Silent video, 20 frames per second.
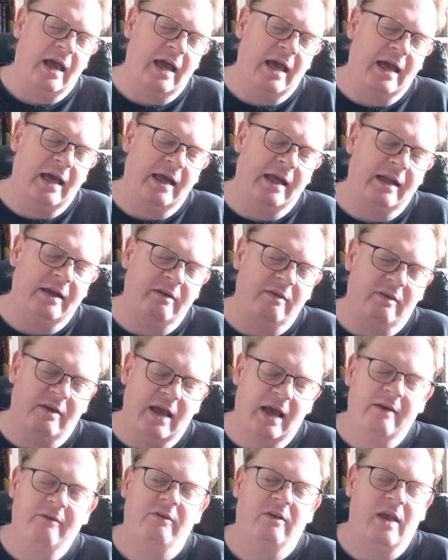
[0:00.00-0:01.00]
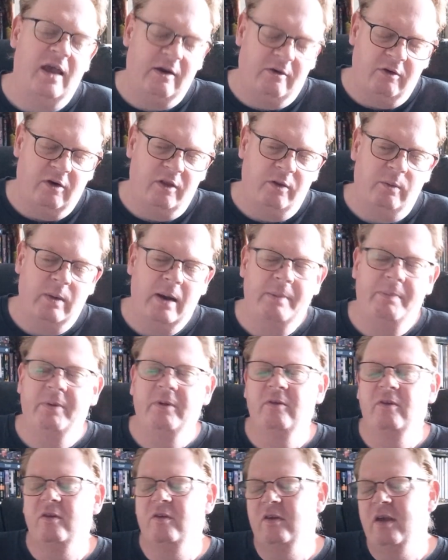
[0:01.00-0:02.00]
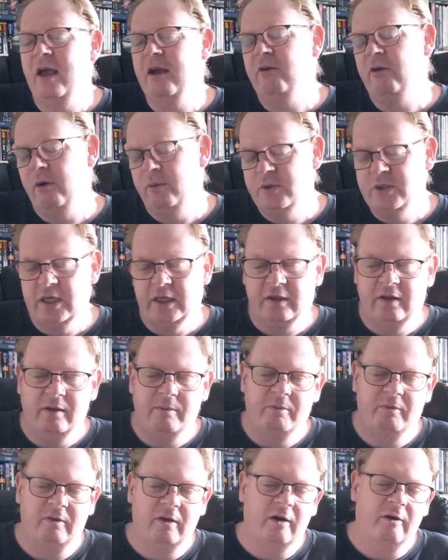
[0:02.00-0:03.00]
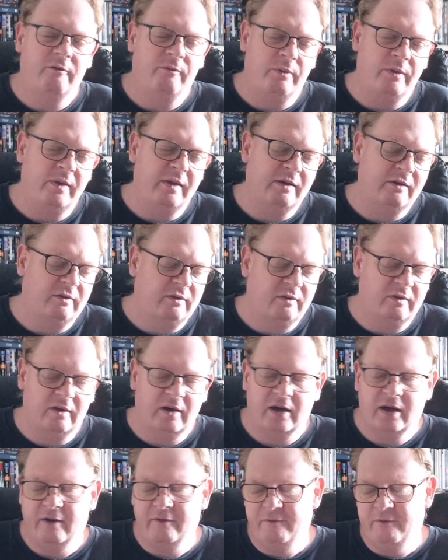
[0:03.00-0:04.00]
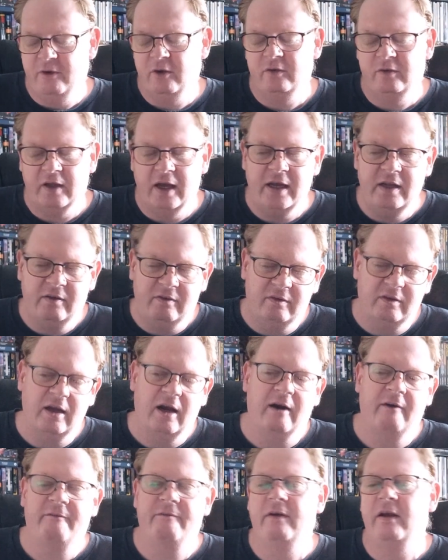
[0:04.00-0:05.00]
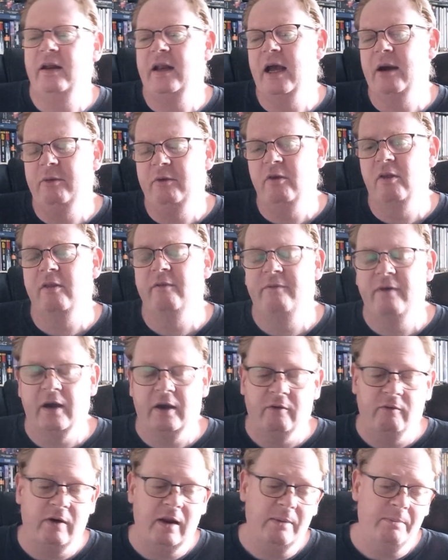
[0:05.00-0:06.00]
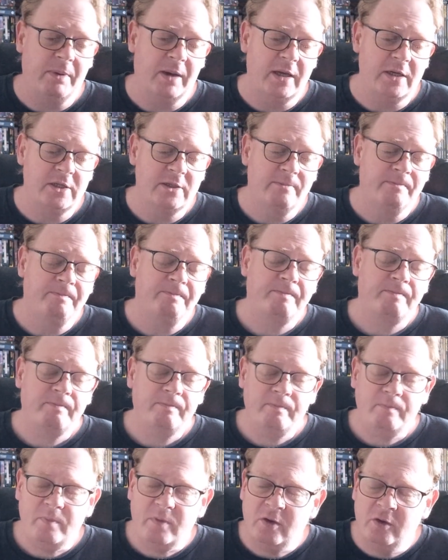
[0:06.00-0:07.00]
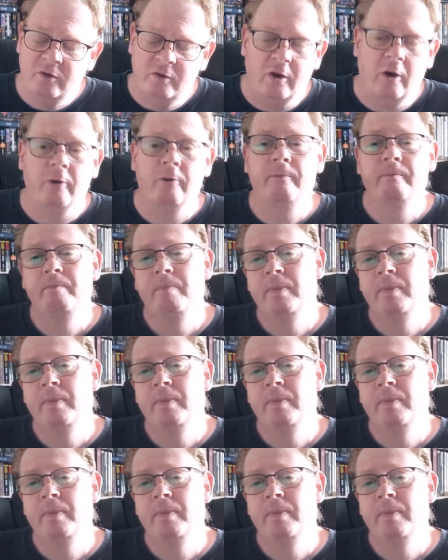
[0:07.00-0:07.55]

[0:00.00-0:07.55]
and gave Scarecrow the weapons, and Scarecrow injected himself with this first aid stuff, and now he's on the fucking rampage. So,